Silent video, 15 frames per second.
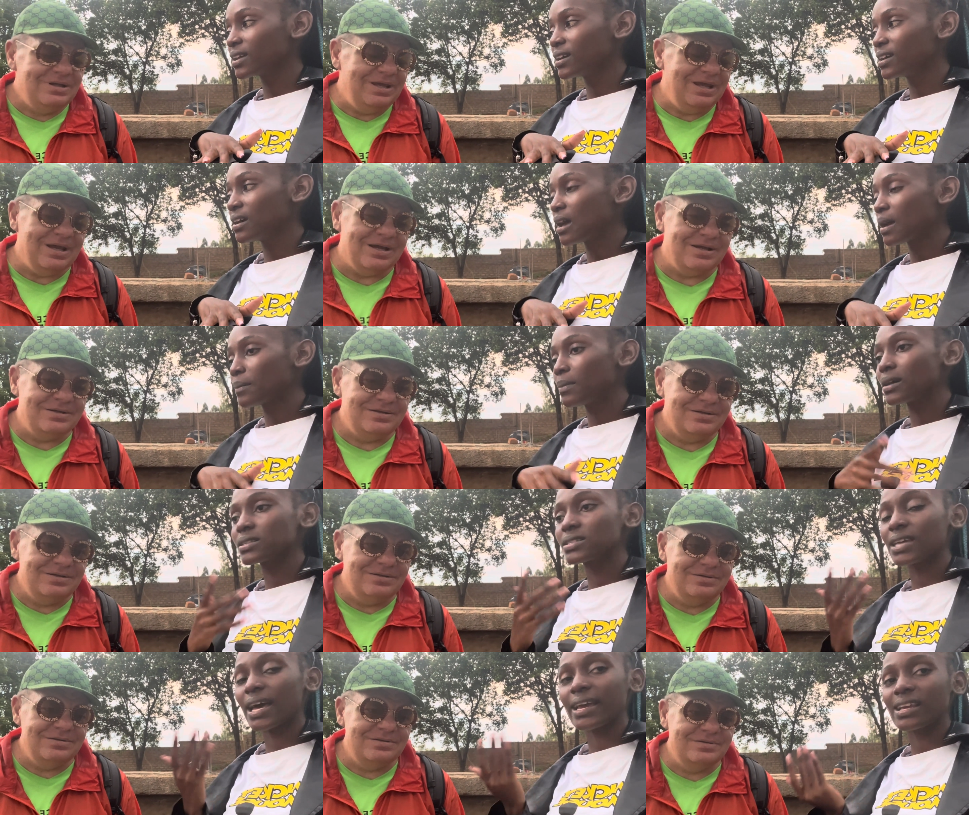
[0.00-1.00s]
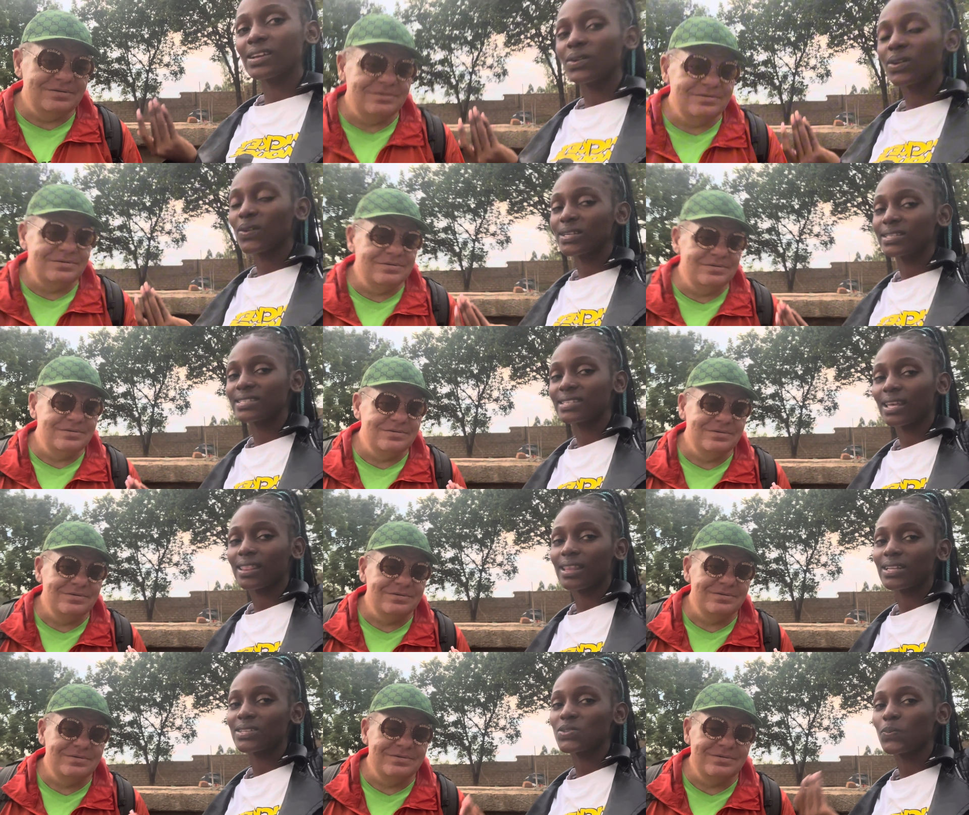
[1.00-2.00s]
Speaker 1: Yeah. But I always hear
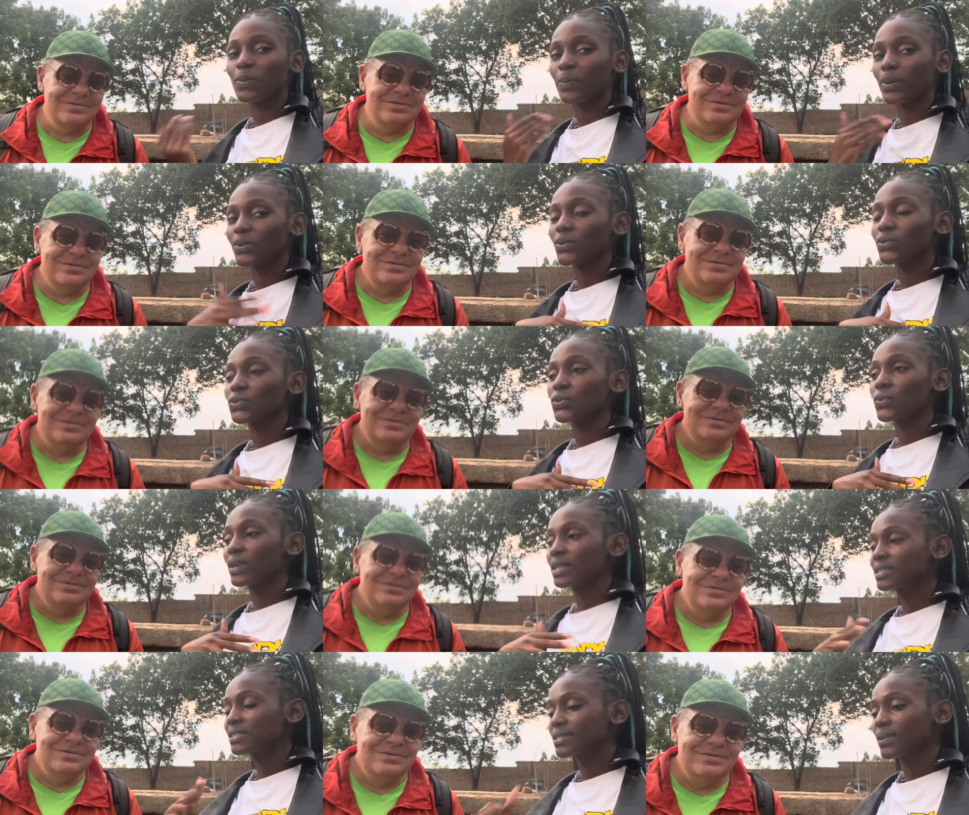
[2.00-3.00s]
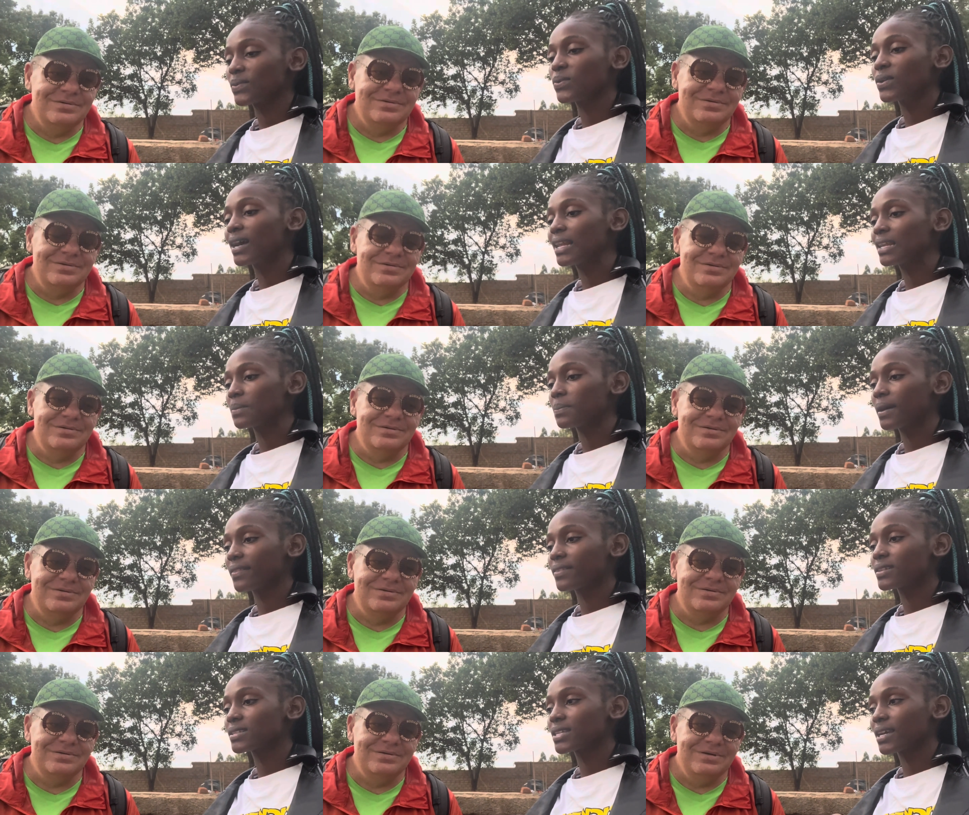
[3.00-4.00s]
that you people don't always take ugali, but
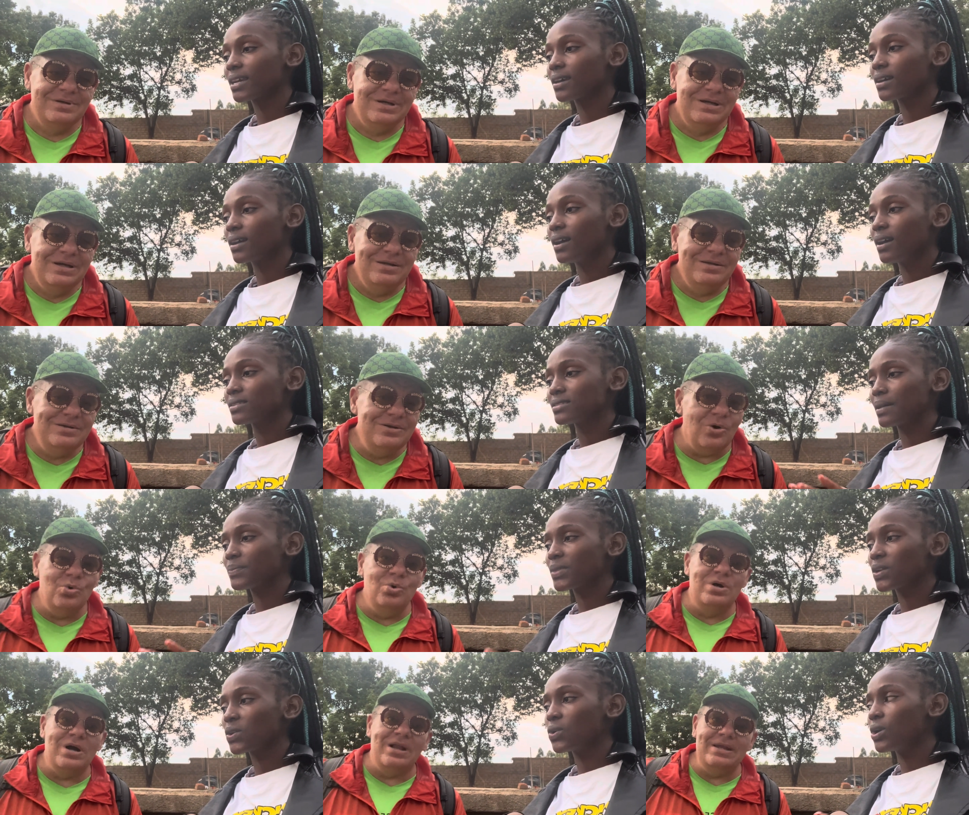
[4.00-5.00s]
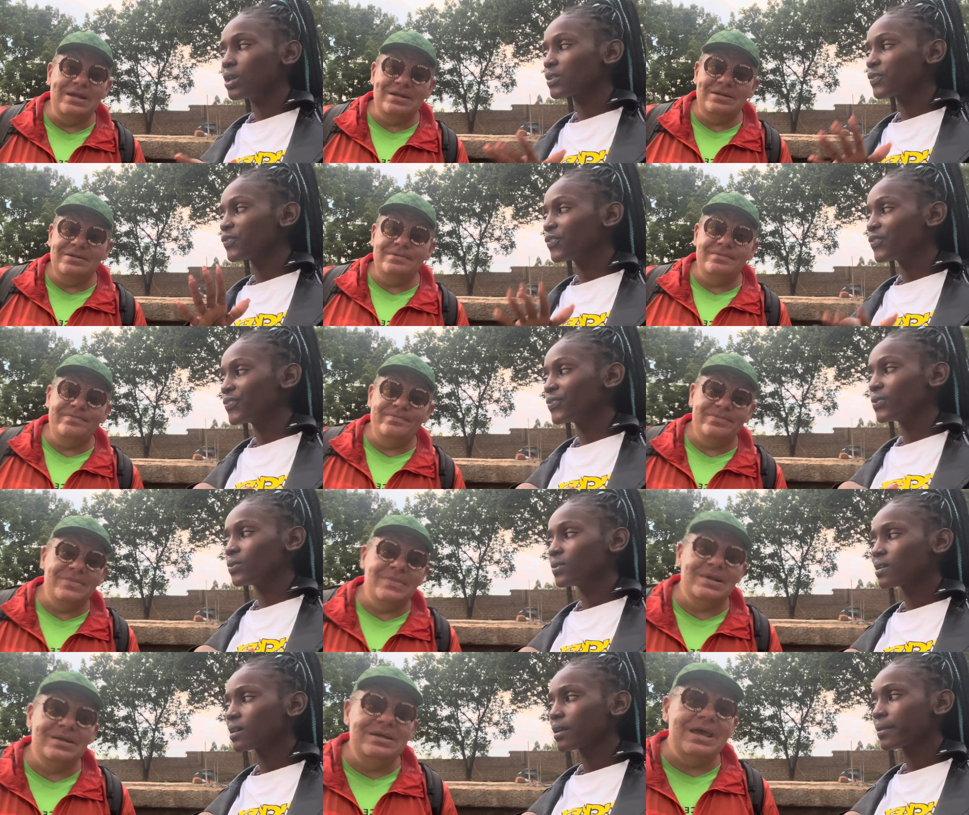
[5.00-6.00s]
take no, something ugali, called fufu.
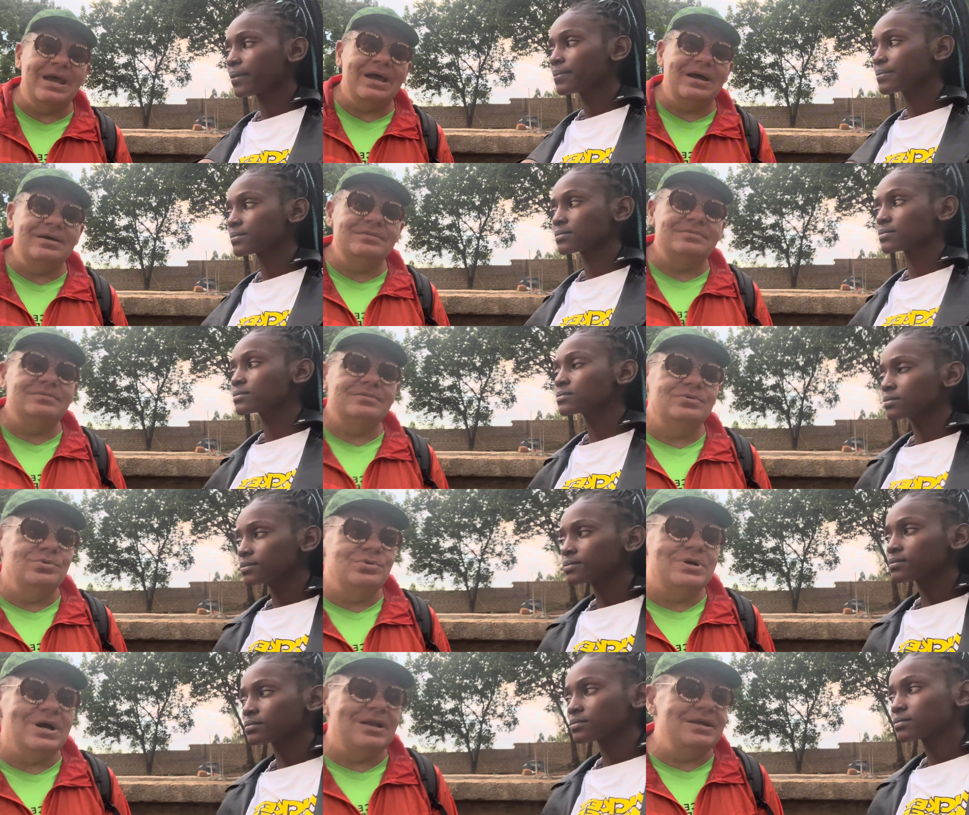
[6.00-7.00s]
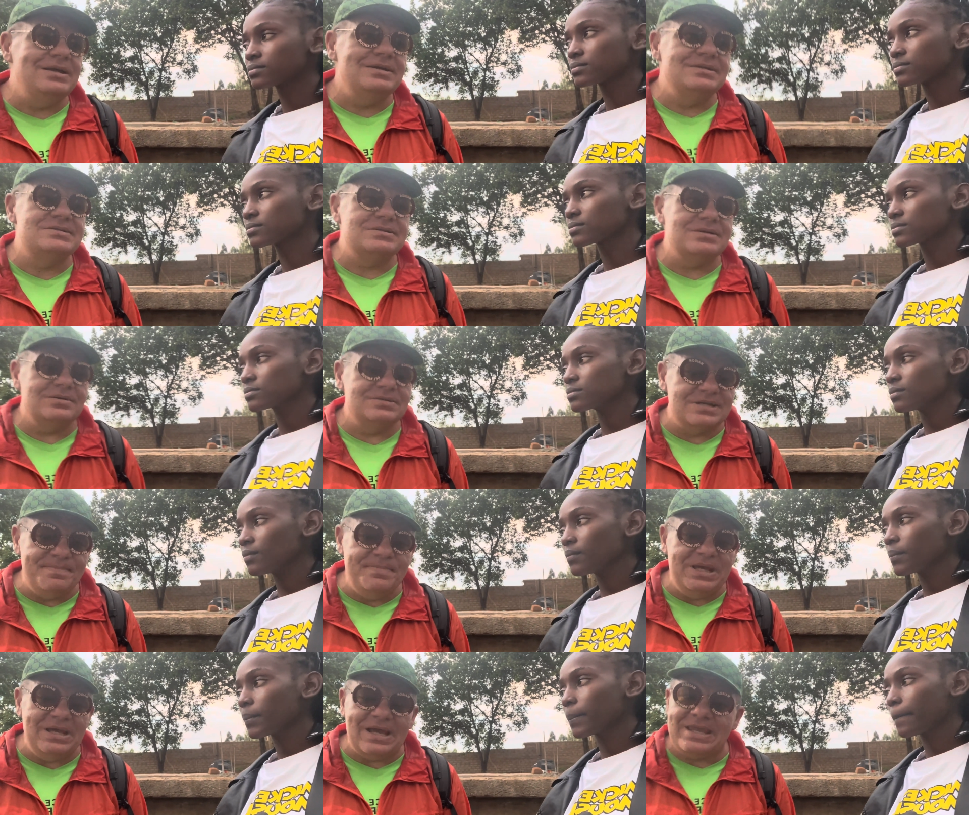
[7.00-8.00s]
Speaker 2: Yeah, ugali is to
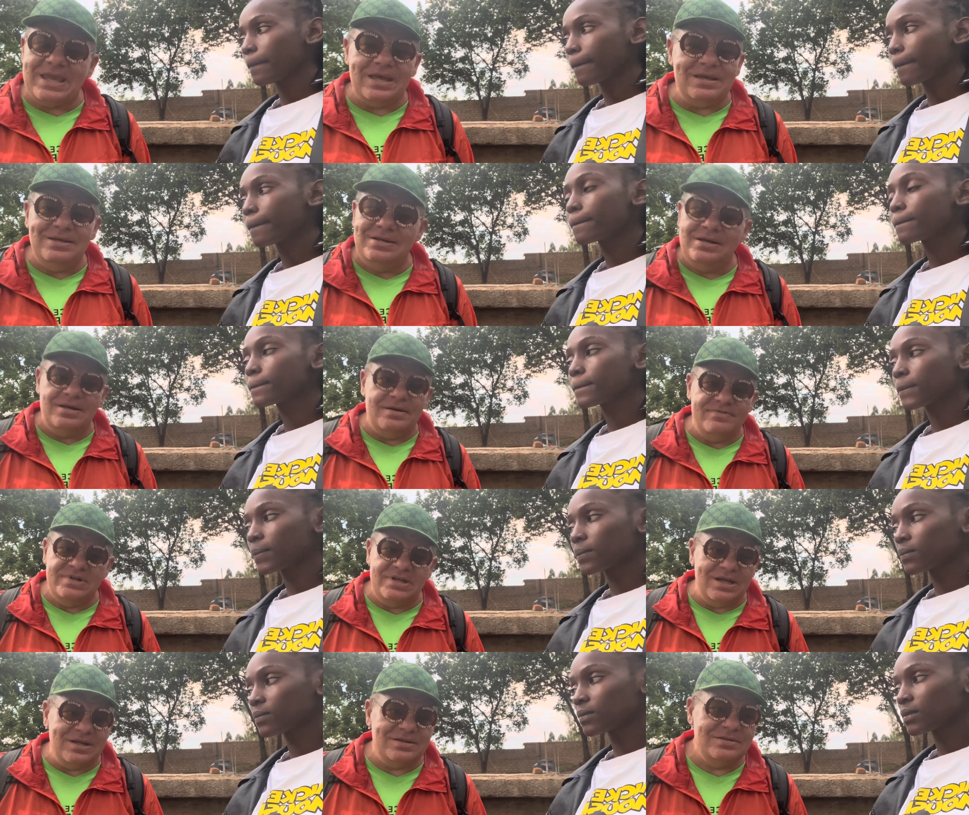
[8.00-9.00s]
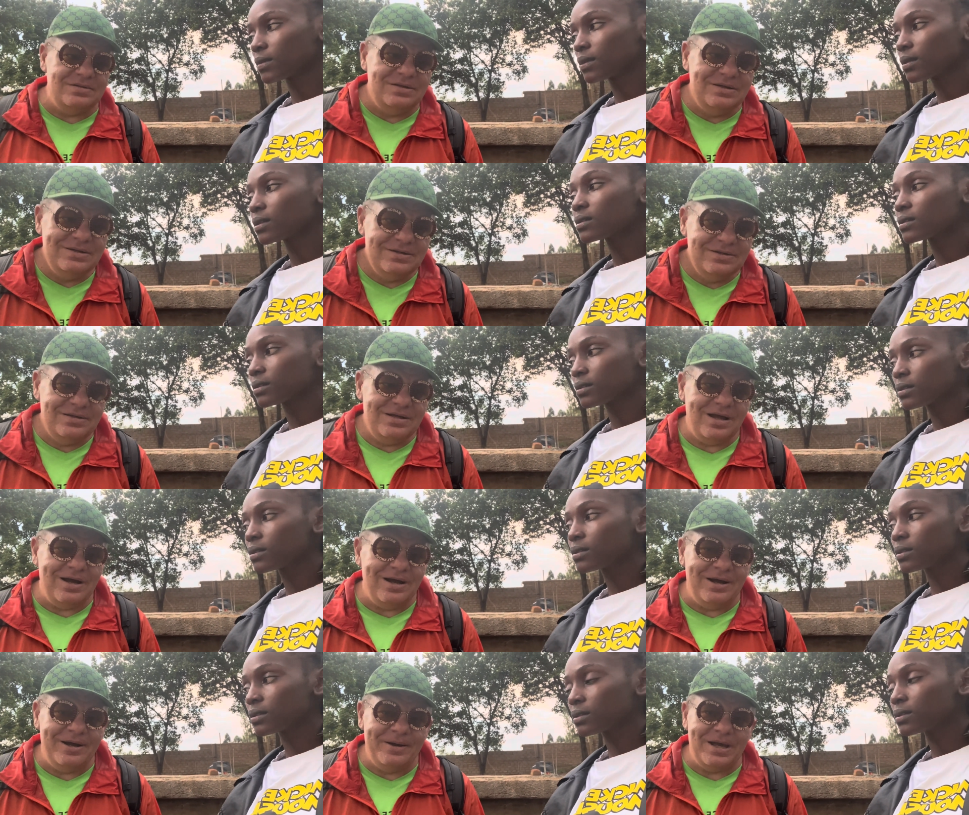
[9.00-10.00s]
me. I can't eat it every day.
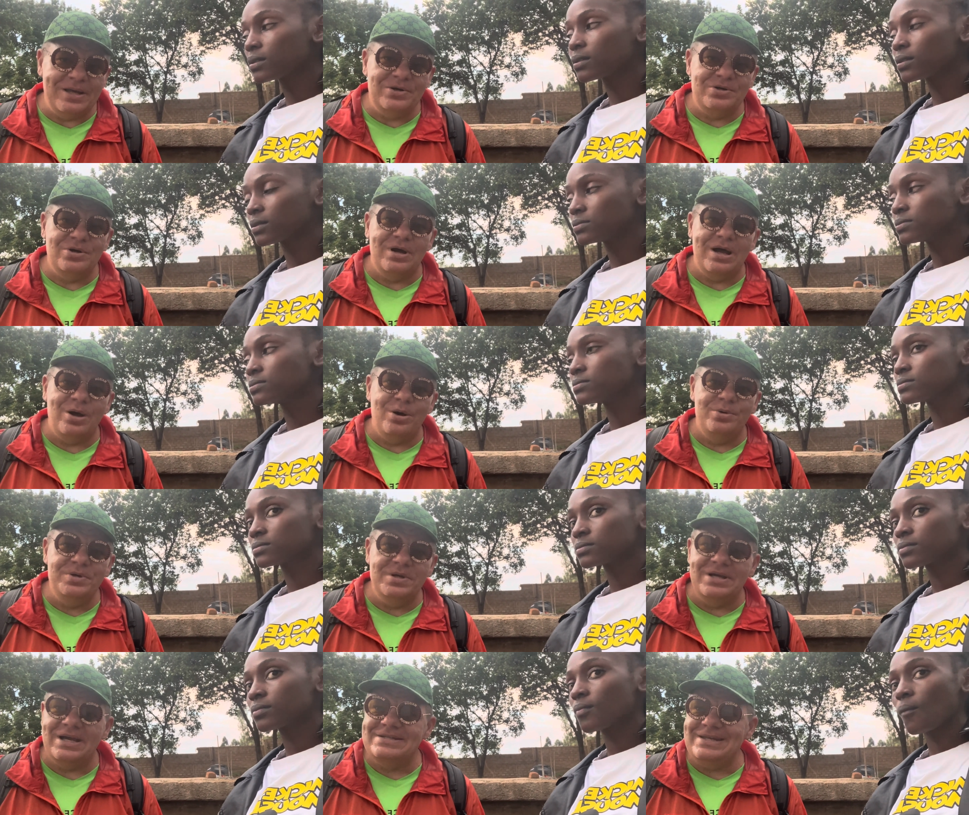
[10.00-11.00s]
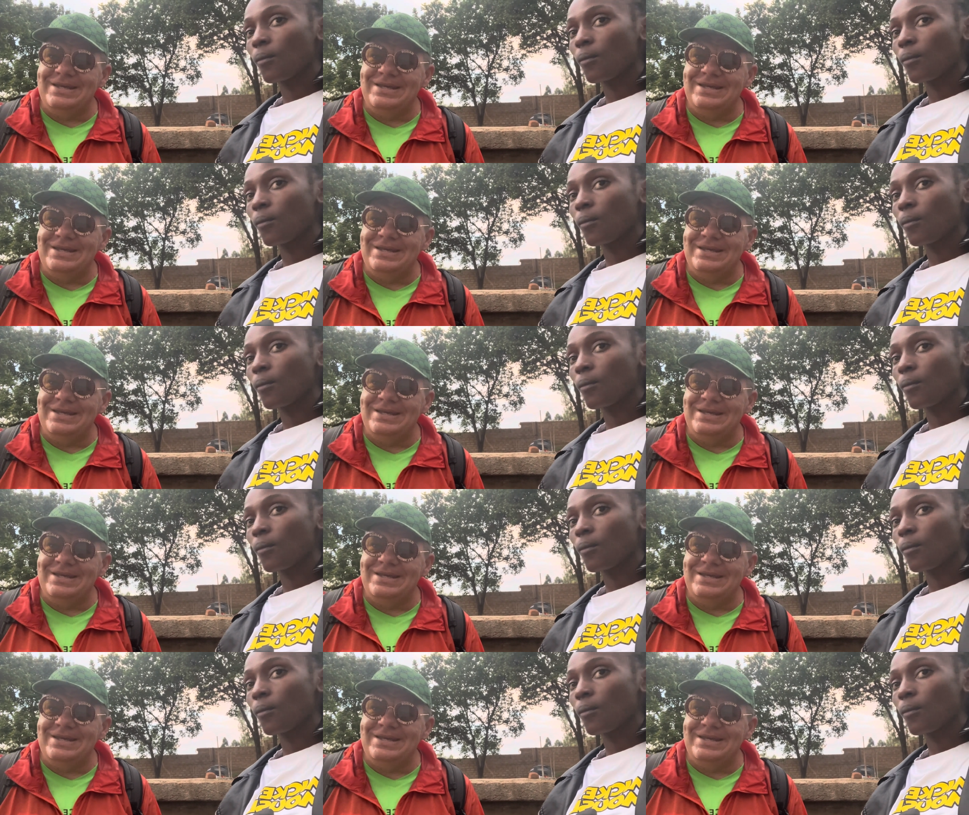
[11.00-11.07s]
Uh, I don't know how you guys